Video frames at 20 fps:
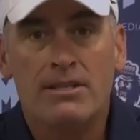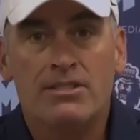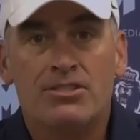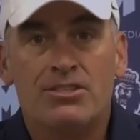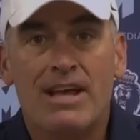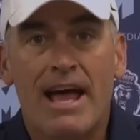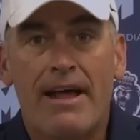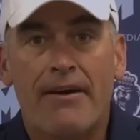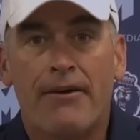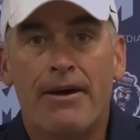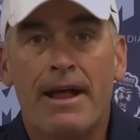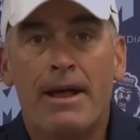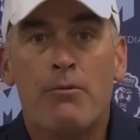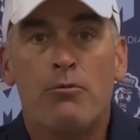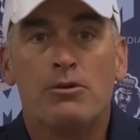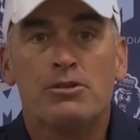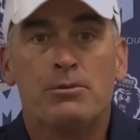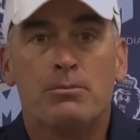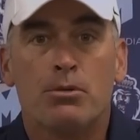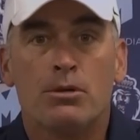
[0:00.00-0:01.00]
on Saturday,
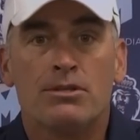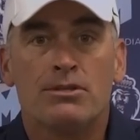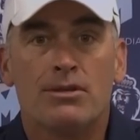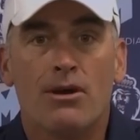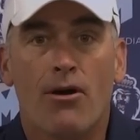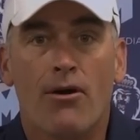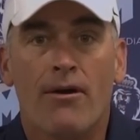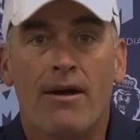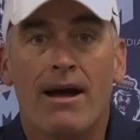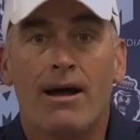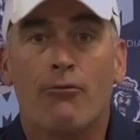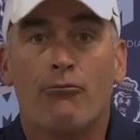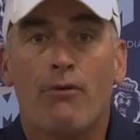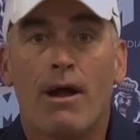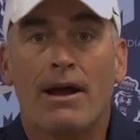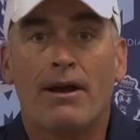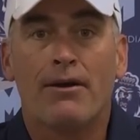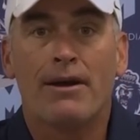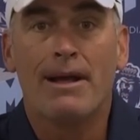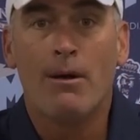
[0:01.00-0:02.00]
which puts our
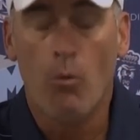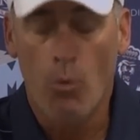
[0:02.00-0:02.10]
record